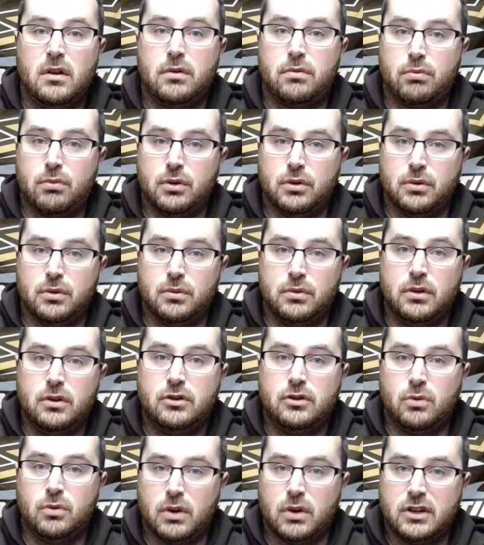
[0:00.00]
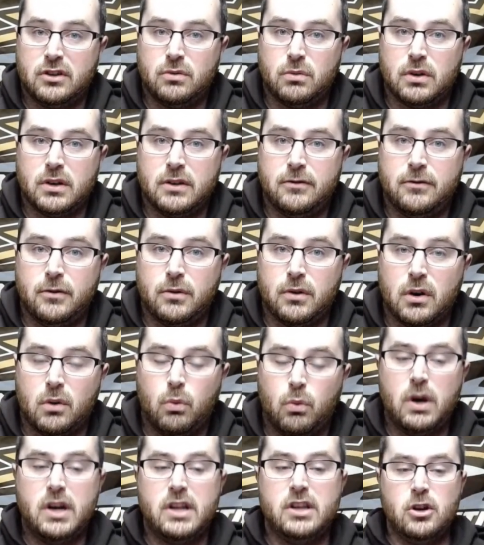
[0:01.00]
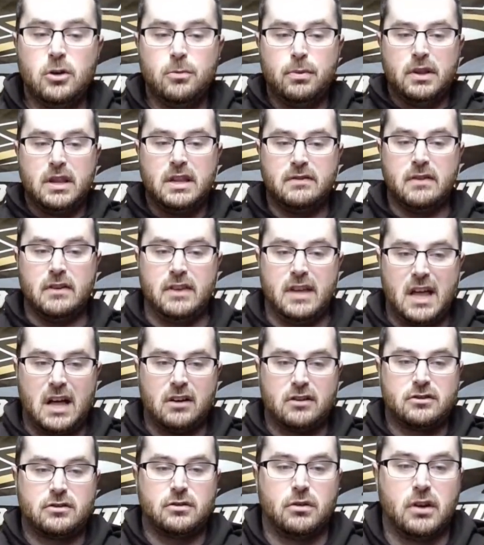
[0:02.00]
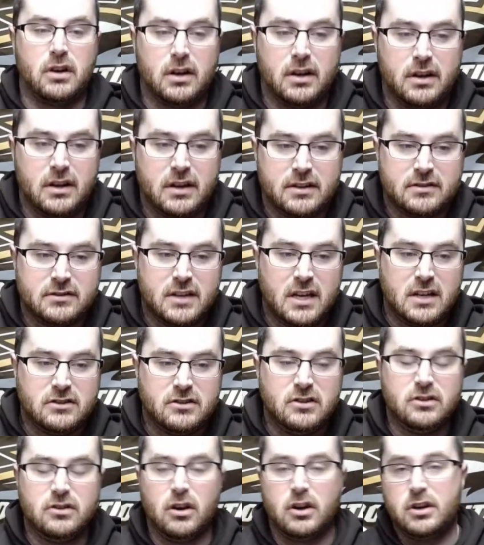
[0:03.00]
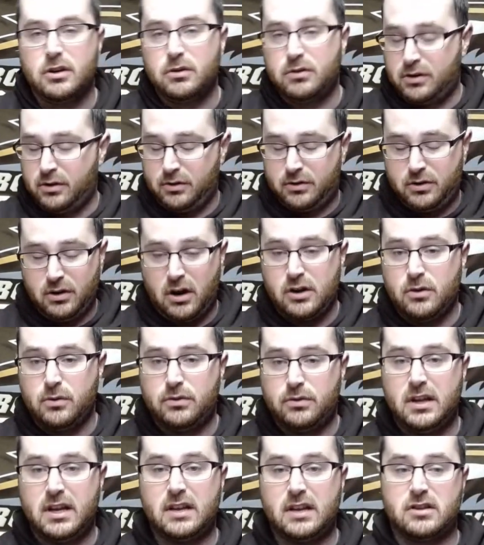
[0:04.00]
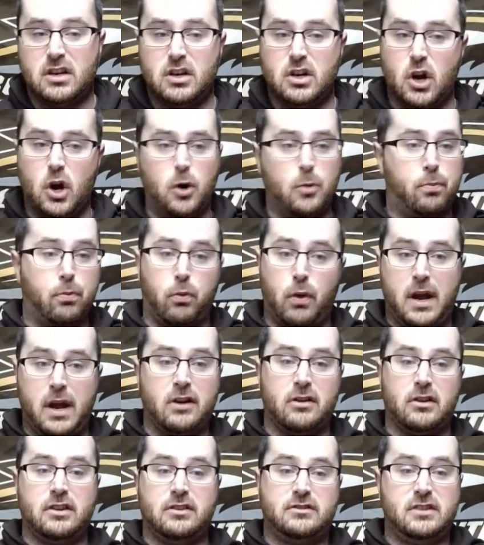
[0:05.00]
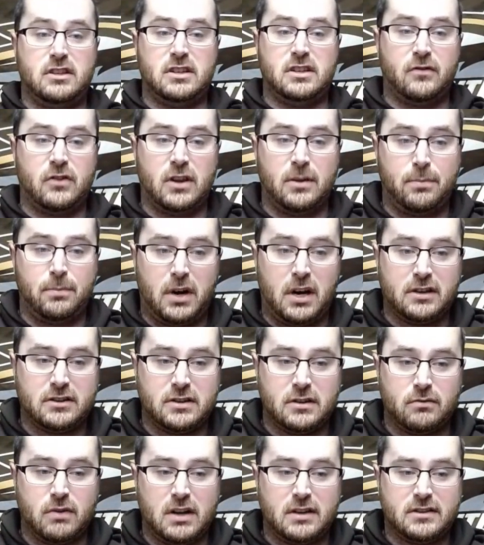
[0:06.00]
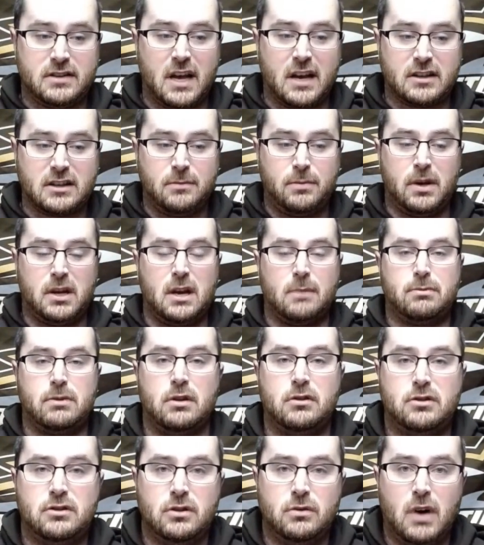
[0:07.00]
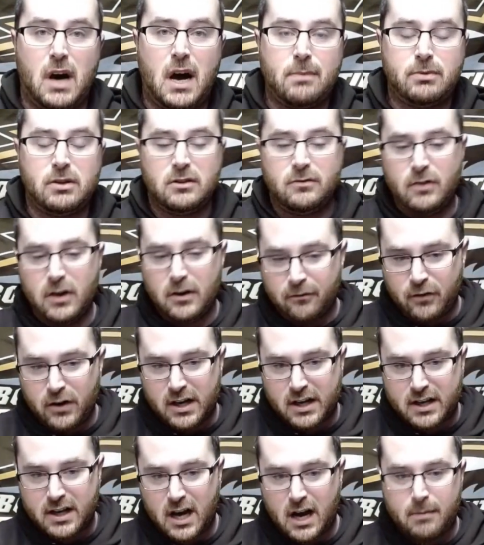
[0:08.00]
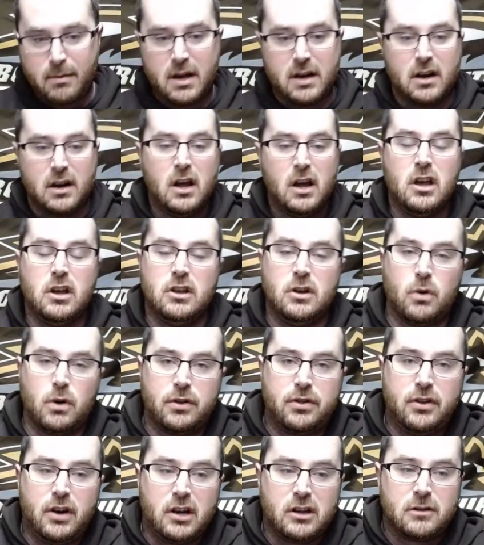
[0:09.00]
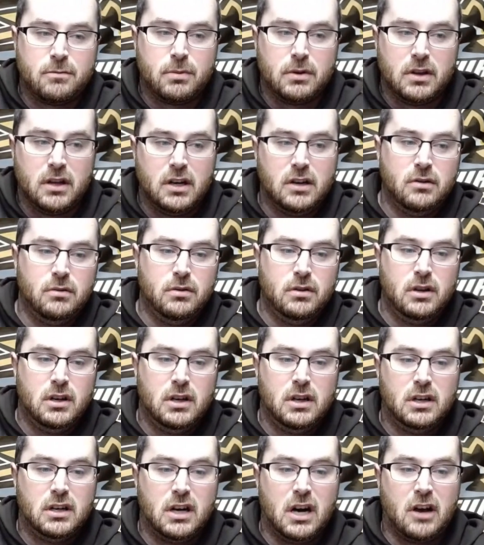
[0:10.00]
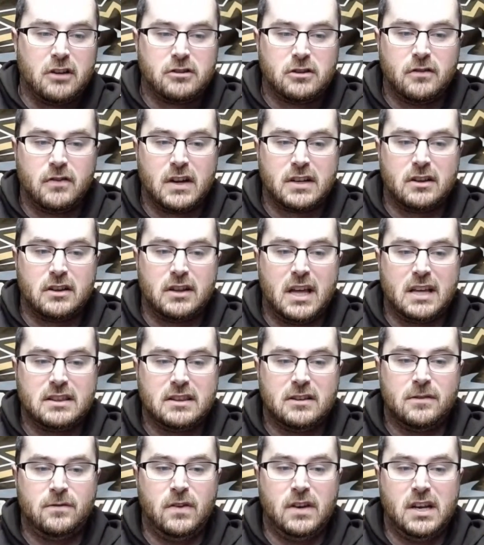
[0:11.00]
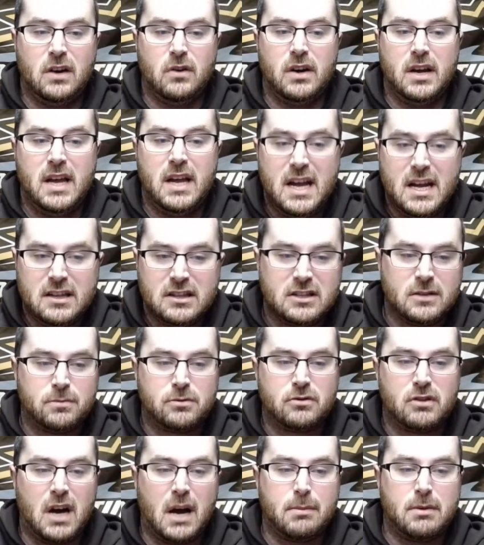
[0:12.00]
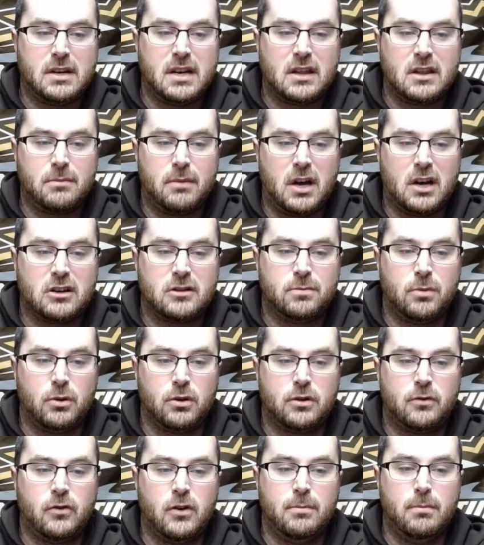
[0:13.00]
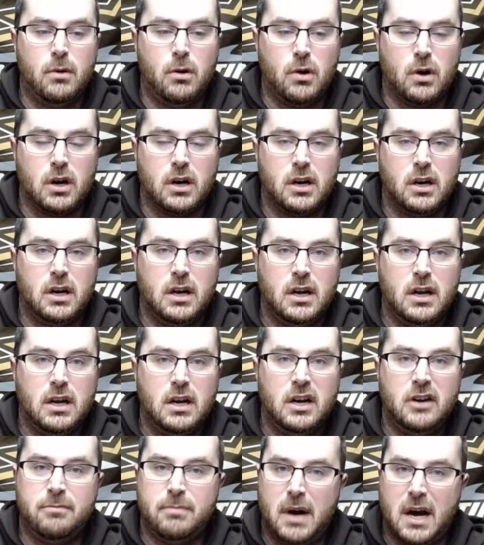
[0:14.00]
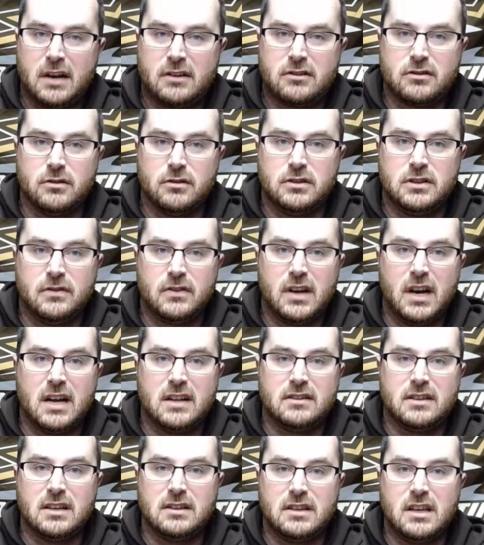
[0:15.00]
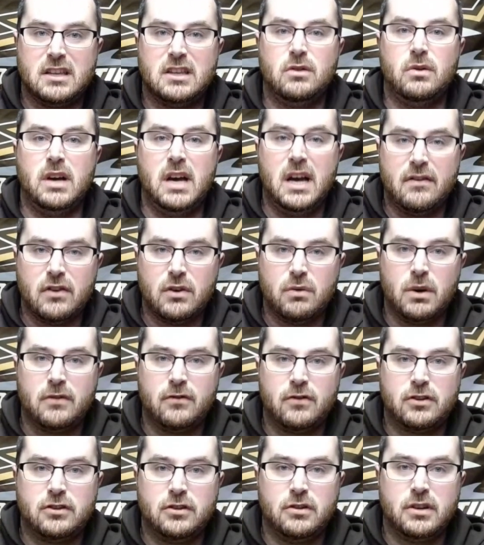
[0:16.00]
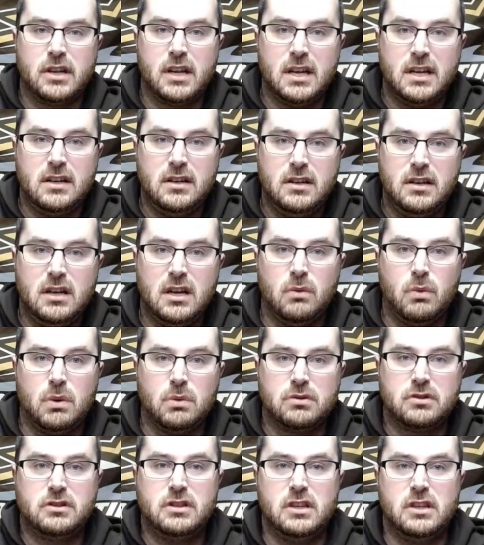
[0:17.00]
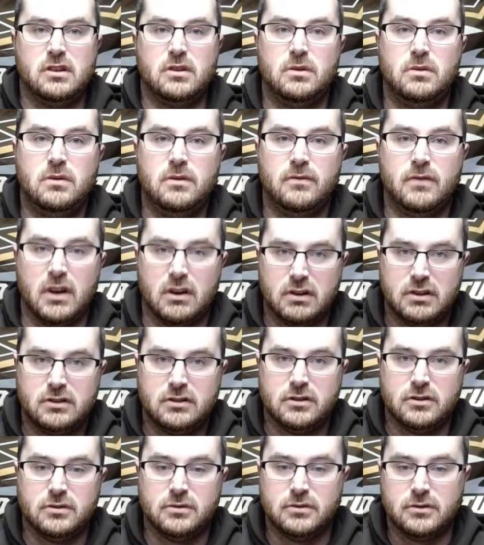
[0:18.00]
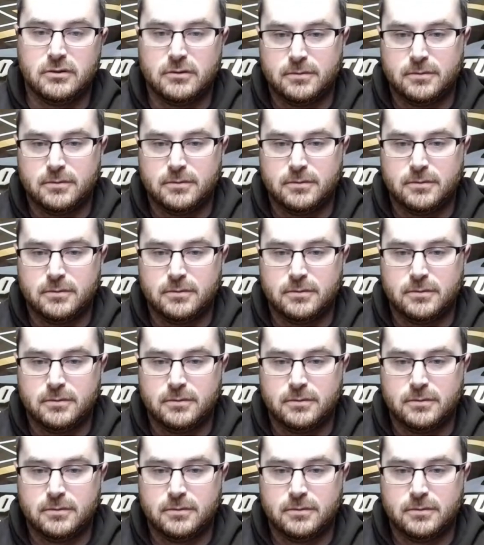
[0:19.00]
through 2024. What do you believe of the Alex Cora extension? Are you think it's a no-brainer decision for the Boston Red Sox to pick up those two options? Feel free to comment your thoughts below. Also, don't forget to like this video and subscribe to Down the Block Sports for more of my exclusive content. Thank you, everyone, for tuning in, and we will see you very soon.